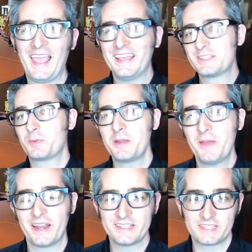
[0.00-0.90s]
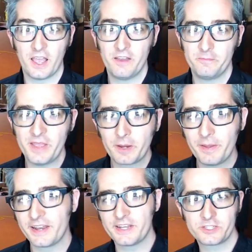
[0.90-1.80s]
Hey, it's Bre Pettis of
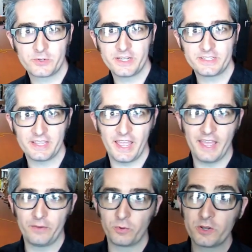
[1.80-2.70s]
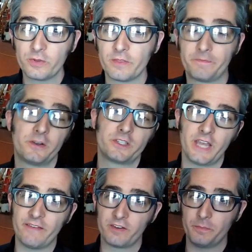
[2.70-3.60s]
MakerBot Industries, and we're doing the first
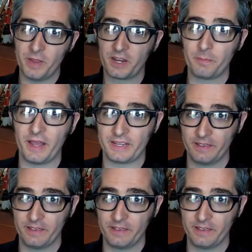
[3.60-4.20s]
ever MakerBot